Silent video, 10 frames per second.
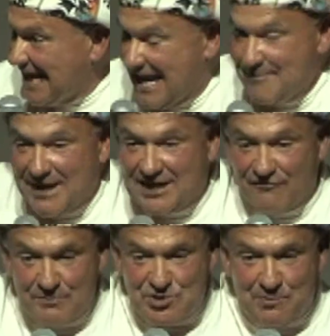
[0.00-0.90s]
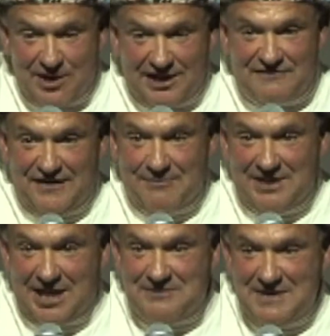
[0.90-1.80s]
Anybody come from a smart aleck
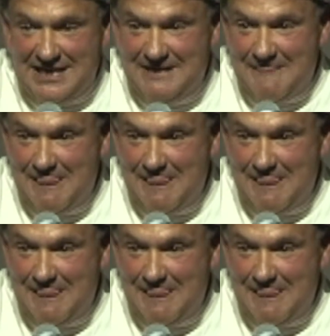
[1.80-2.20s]
family like me?